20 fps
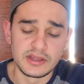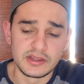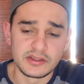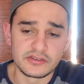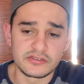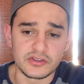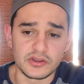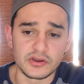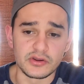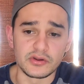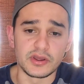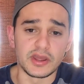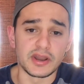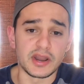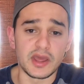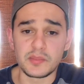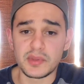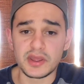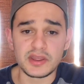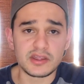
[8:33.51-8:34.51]
So, and
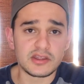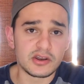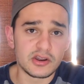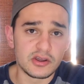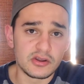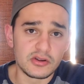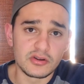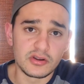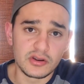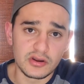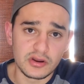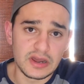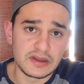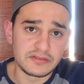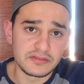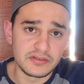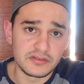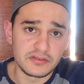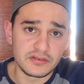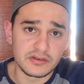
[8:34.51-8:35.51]
they make
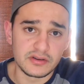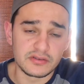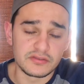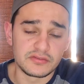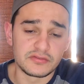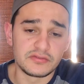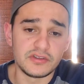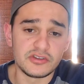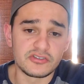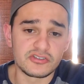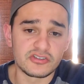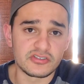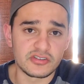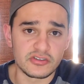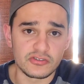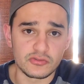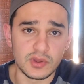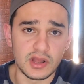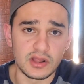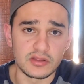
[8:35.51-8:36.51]
other features
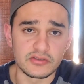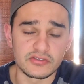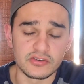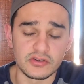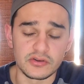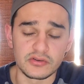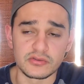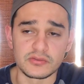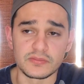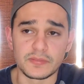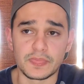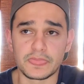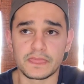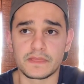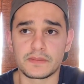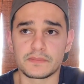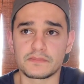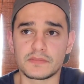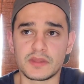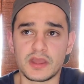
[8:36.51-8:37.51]
as well. So
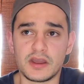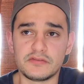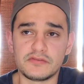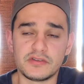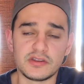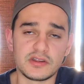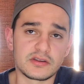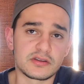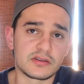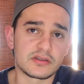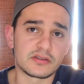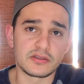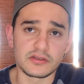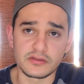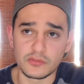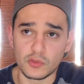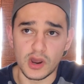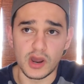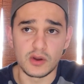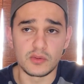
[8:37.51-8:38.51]
I think
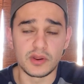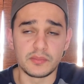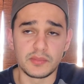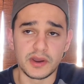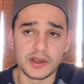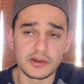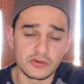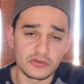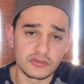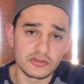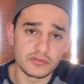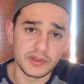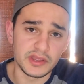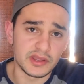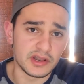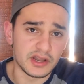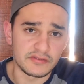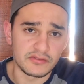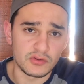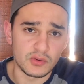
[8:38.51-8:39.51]
Huawei might also be
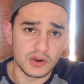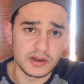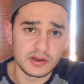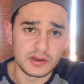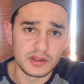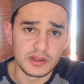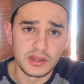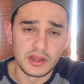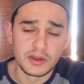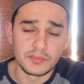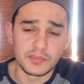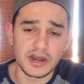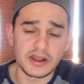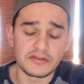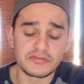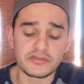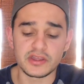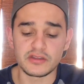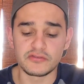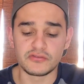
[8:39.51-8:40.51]
another one. But I
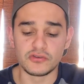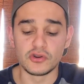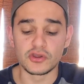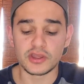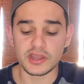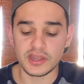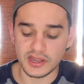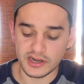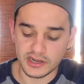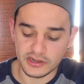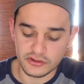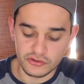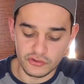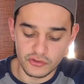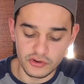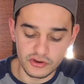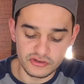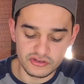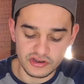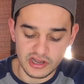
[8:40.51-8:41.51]
think if you're looking at a
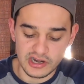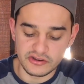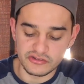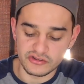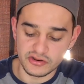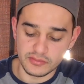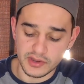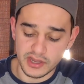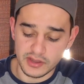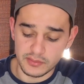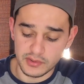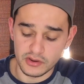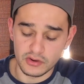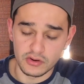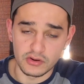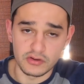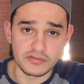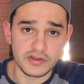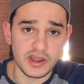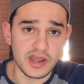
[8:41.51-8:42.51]
true challenger maybe
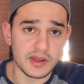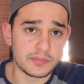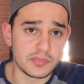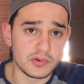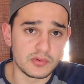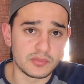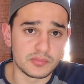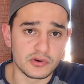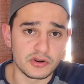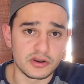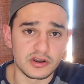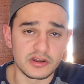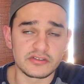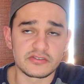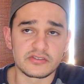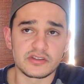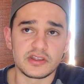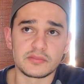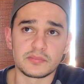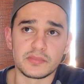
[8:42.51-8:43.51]
of Apple
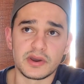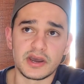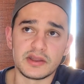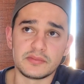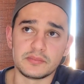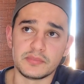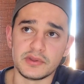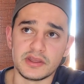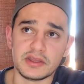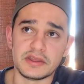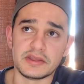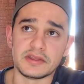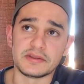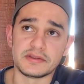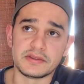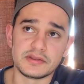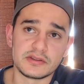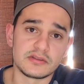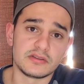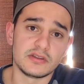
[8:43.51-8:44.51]
products, it might be
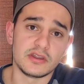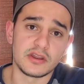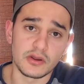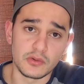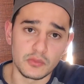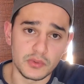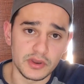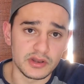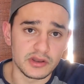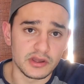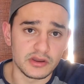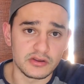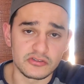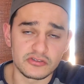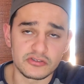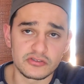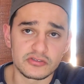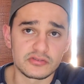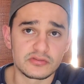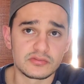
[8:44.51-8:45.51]

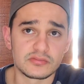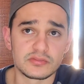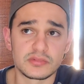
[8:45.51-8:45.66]
Windows.